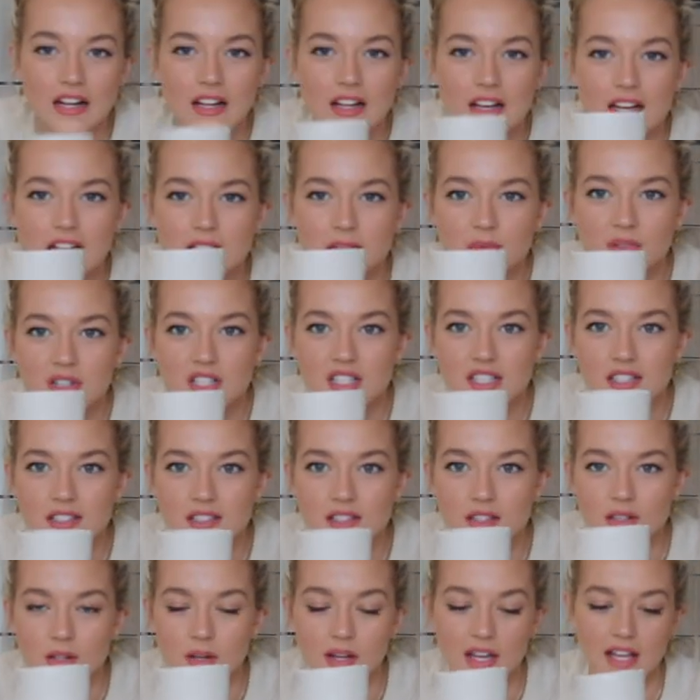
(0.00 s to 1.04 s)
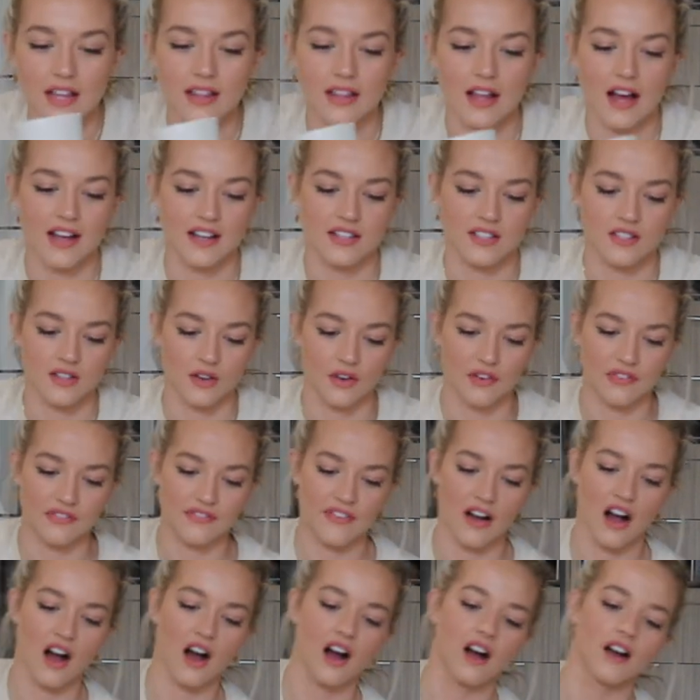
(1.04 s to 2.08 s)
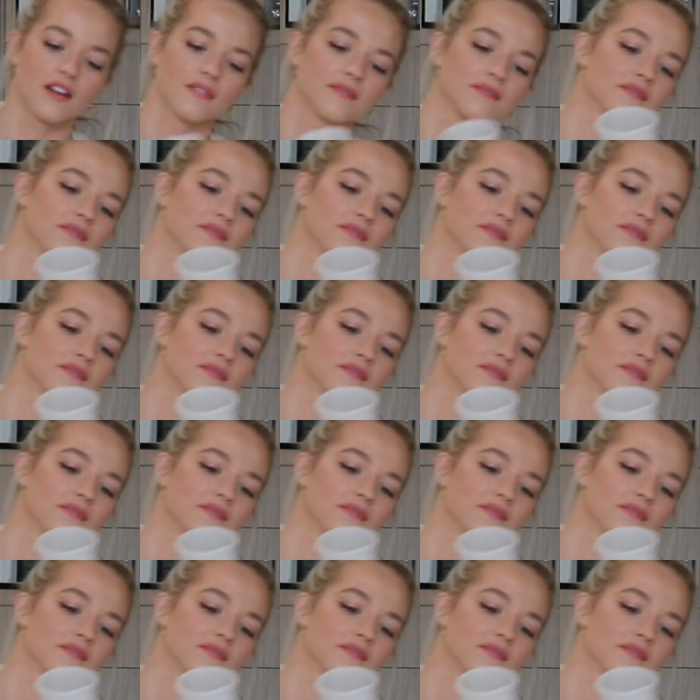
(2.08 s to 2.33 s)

That's what she's looking like so far.